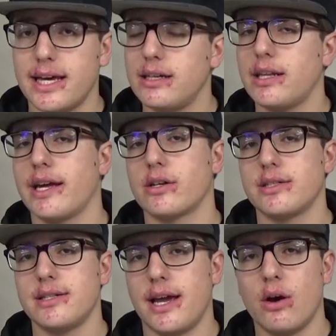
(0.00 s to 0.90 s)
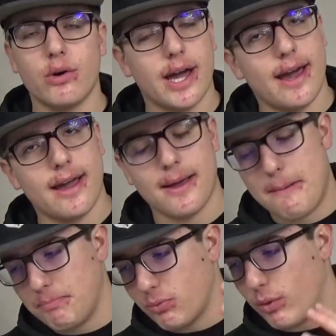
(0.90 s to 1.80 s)
then later say, okay,
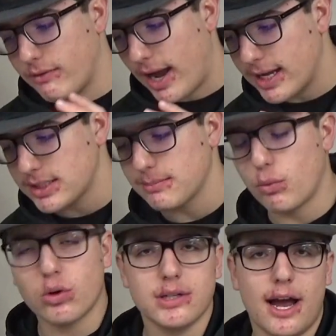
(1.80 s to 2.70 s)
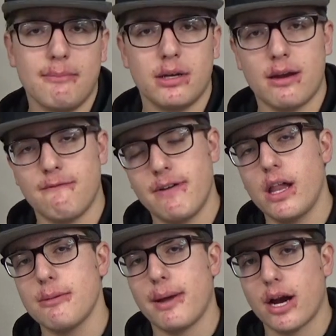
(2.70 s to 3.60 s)
we've had some more time to
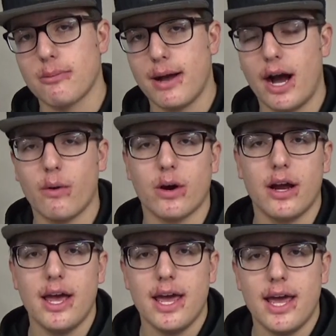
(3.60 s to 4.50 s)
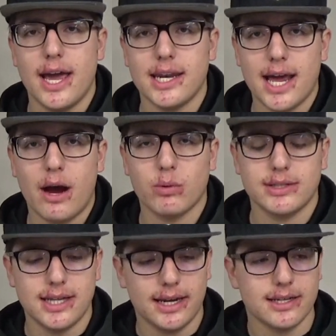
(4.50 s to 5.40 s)
develop AirPower, and now we're
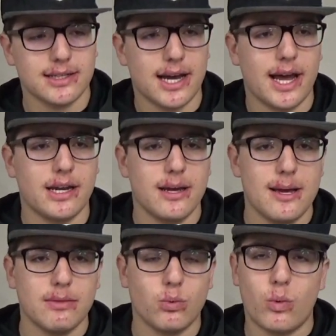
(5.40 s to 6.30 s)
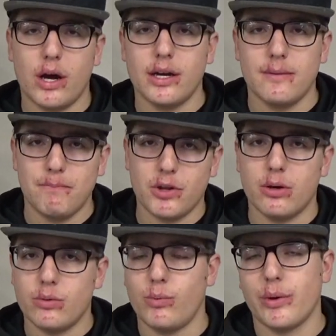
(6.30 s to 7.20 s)
setting aside the one
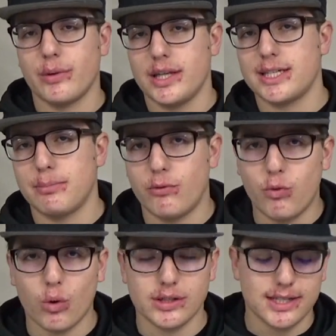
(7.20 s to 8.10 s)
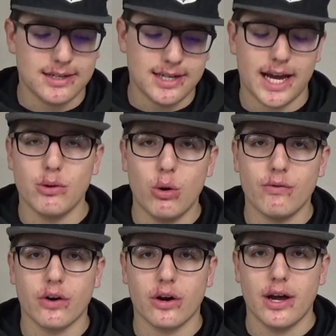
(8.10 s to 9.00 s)
we released before just to tie you
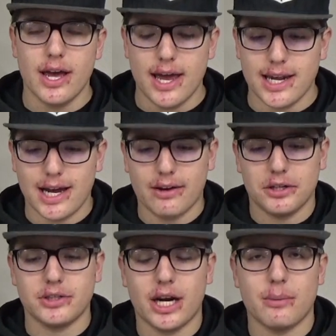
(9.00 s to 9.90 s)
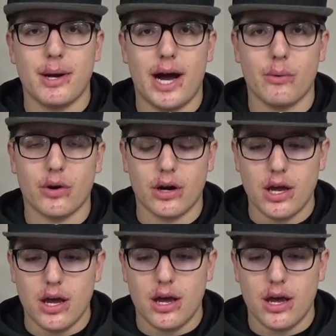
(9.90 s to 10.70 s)
over, and now here's AirPower